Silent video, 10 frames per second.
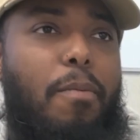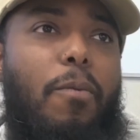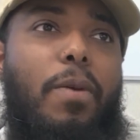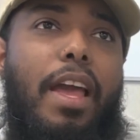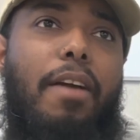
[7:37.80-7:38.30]

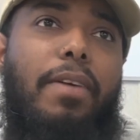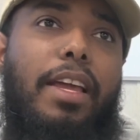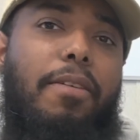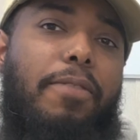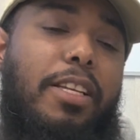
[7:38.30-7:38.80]
We have
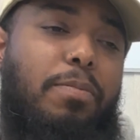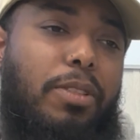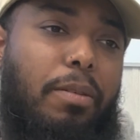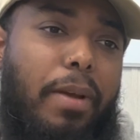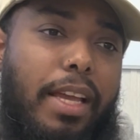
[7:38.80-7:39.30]
a
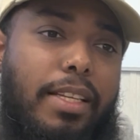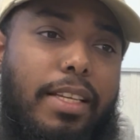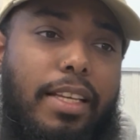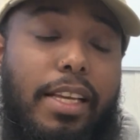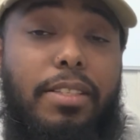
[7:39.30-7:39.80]
Facebook page
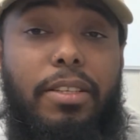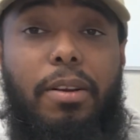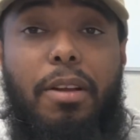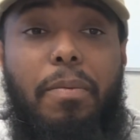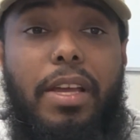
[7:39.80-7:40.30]
and an
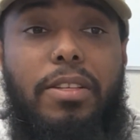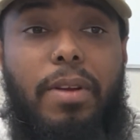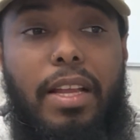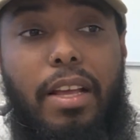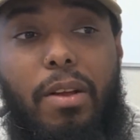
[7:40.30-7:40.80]
Instagram page
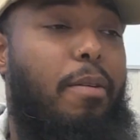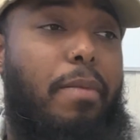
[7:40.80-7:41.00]
right now.